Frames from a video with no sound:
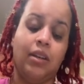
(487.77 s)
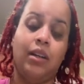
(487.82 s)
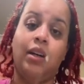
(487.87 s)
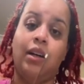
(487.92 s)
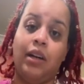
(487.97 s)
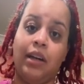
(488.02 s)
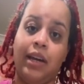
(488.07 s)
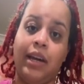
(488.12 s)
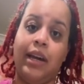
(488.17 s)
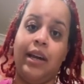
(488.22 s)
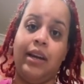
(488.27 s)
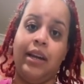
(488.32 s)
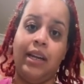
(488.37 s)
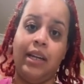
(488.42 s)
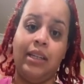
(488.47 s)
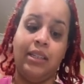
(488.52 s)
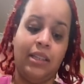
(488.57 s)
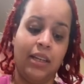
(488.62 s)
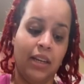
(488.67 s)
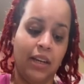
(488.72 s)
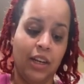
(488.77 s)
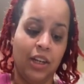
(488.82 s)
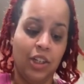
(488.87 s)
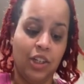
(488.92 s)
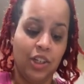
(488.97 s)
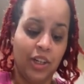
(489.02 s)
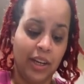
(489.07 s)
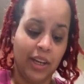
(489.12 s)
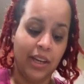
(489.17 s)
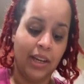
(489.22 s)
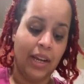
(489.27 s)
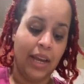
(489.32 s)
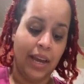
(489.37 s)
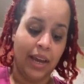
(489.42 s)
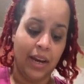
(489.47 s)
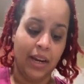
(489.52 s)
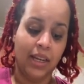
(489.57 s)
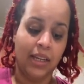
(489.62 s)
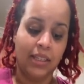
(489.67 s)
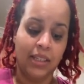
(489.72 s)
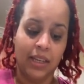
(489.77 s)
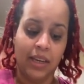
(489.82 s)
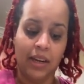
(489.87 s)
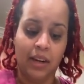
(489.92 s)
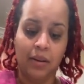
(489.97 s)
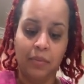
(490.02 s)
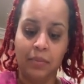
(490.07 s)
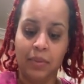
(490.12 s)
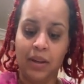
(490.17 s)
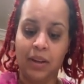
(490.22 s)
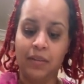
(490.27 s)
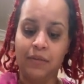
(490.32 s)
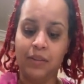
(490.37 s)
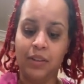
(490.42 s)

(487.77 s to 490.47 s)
again, he's eating chicken and he's eating beef,